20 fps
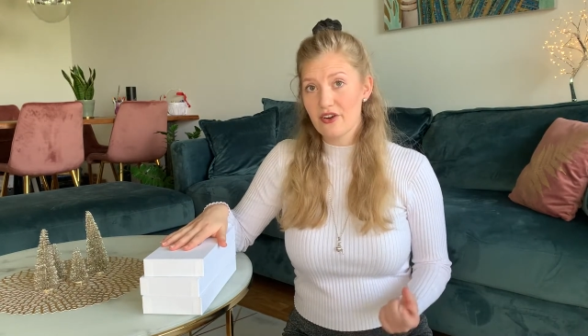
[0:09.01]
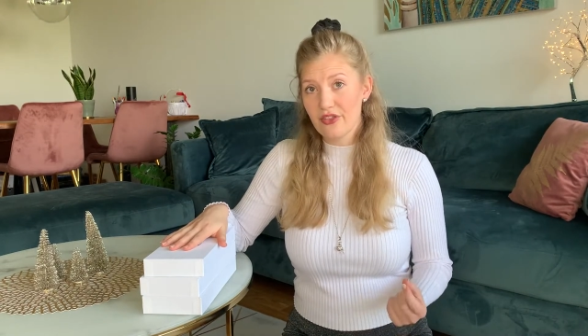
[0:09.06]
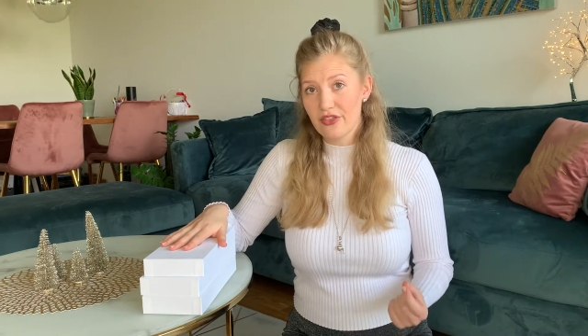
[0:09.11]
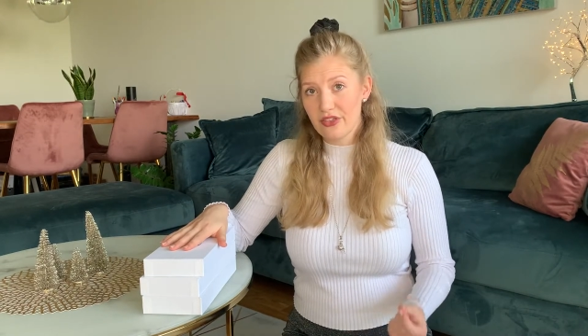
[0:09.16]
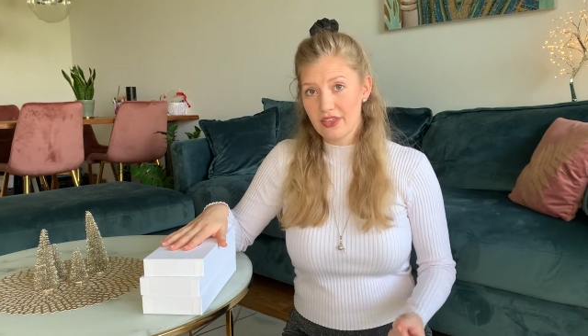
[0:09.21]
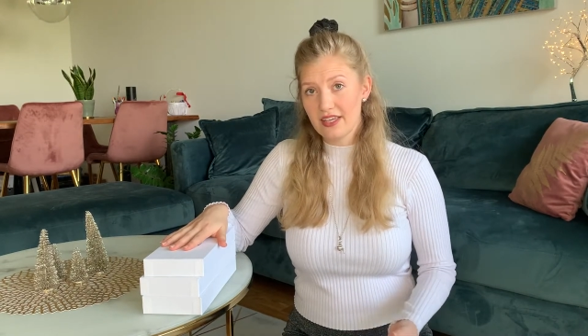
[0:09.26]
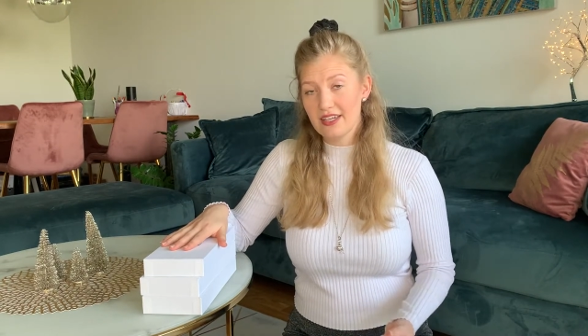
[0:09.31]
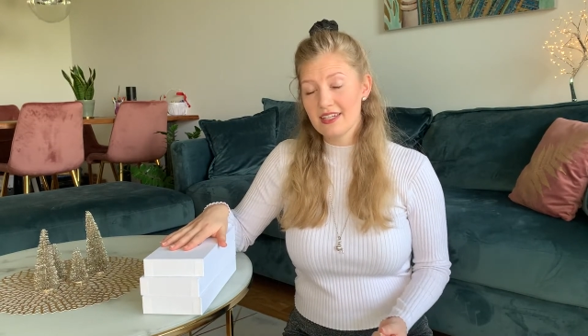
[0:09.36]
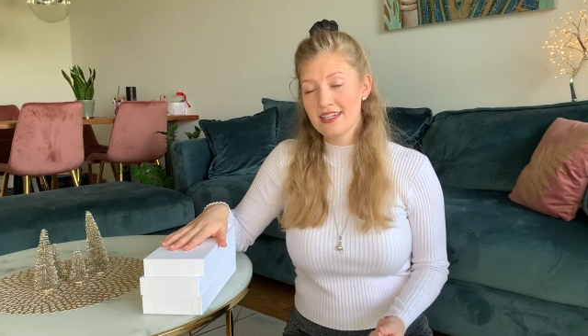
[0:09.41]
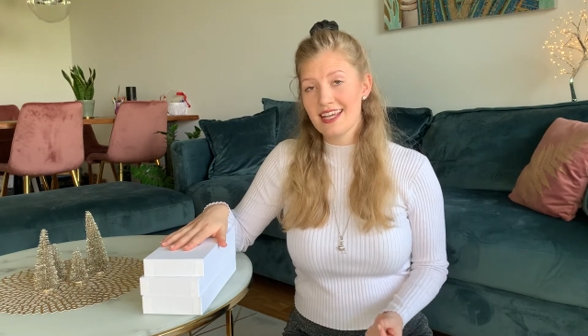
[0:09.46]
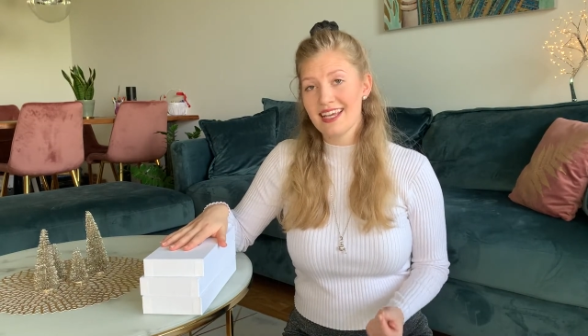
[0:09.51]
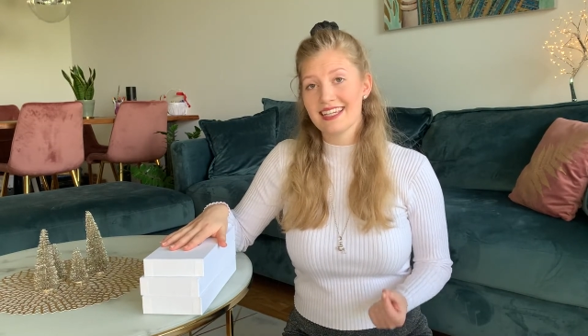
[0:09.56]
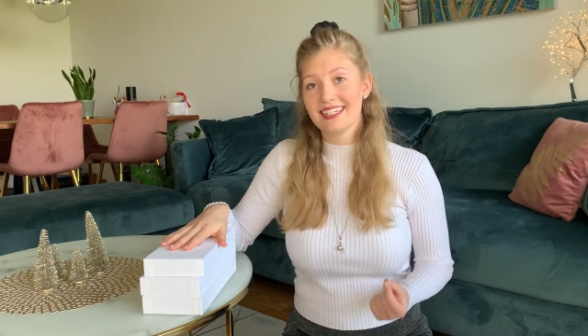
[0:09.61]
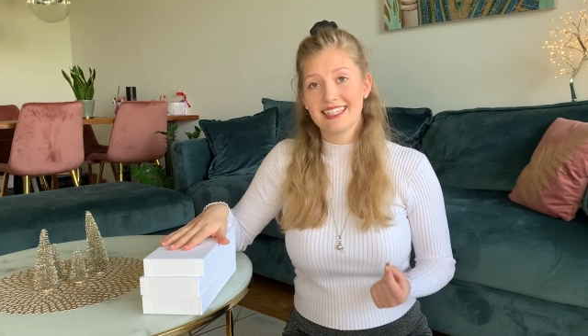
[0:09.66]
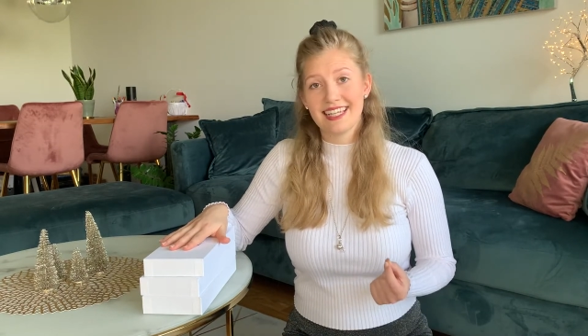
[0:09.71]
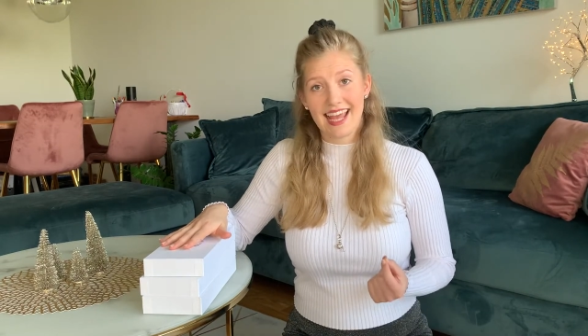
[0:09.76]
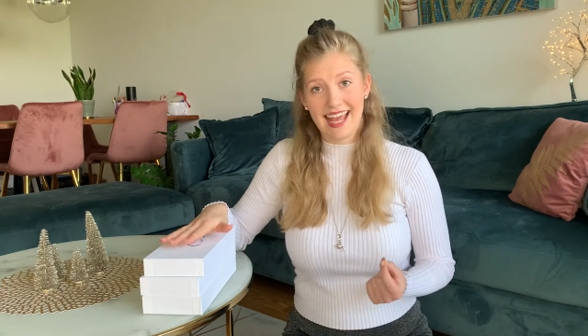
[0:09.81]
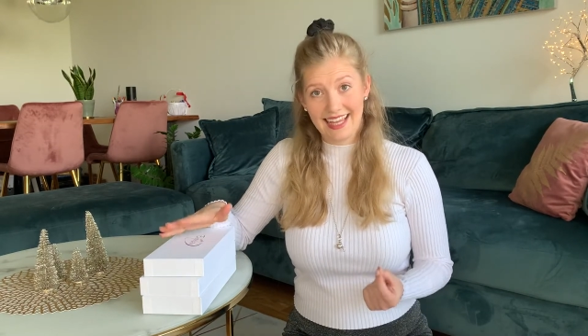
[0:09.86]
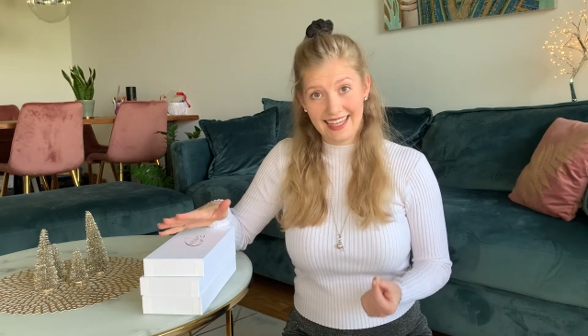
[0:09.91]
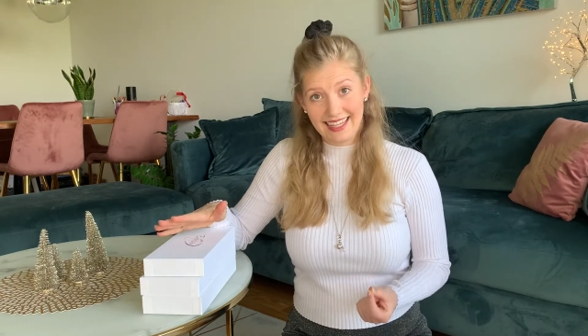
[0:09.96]
thin
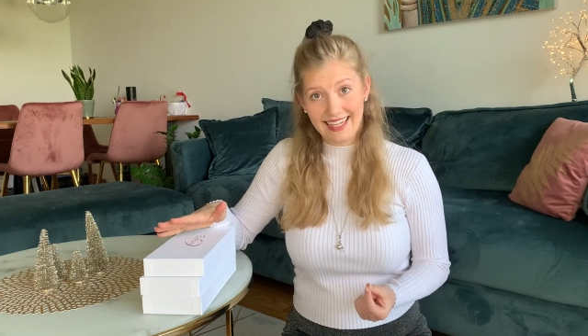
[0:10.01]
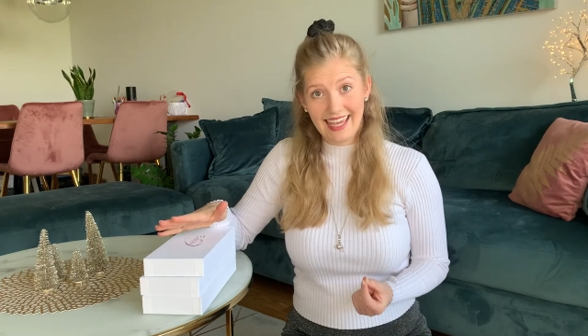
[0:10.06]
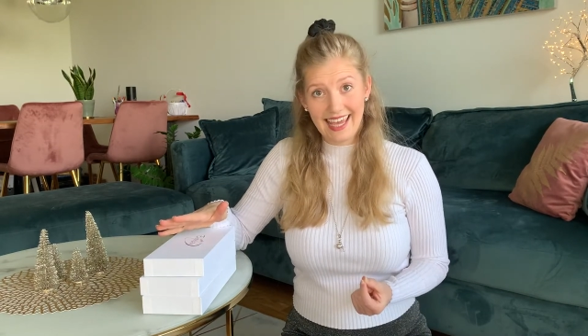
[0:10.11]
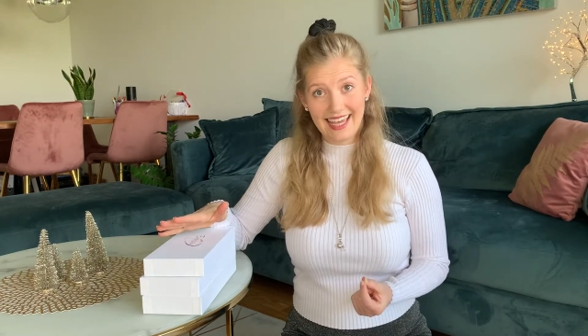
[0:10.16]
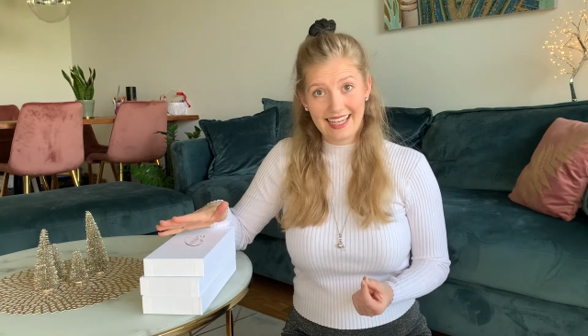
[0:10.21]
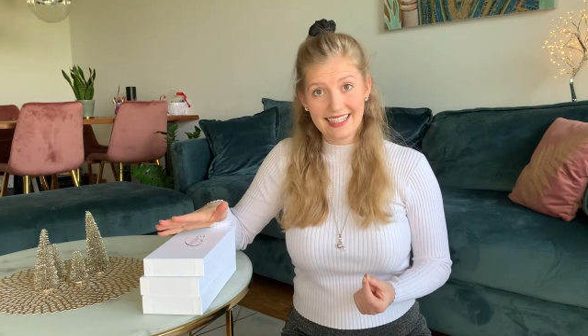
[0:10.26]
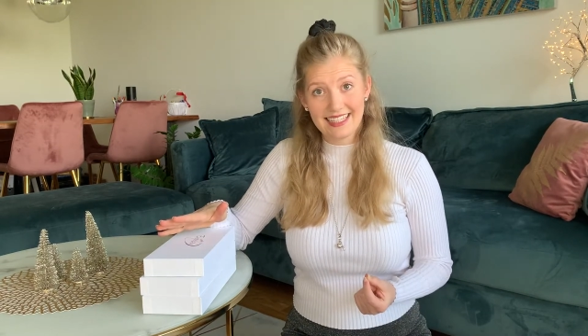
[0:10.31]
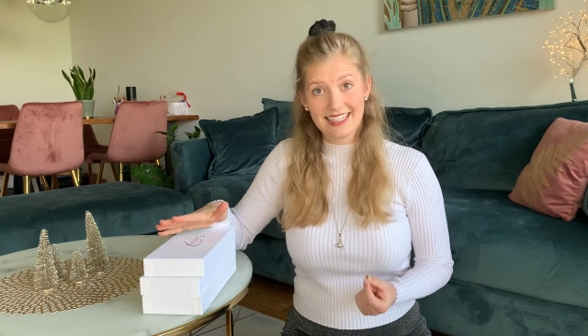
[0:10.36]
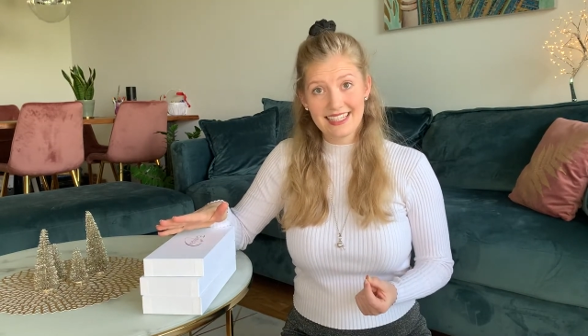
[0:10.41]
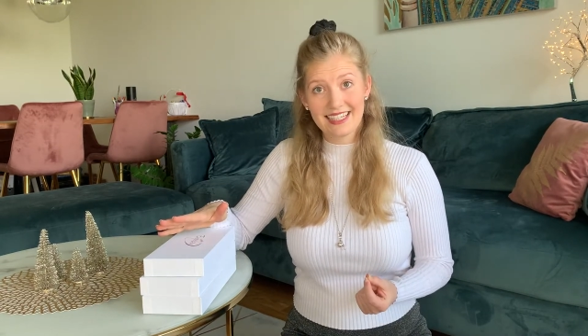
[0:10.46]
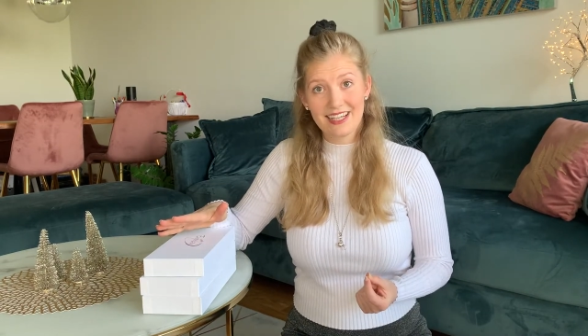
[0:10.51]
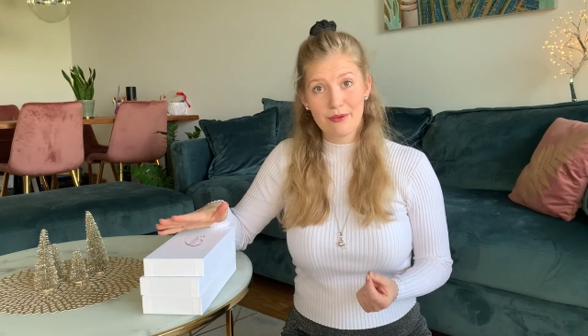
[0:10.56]
and elegant,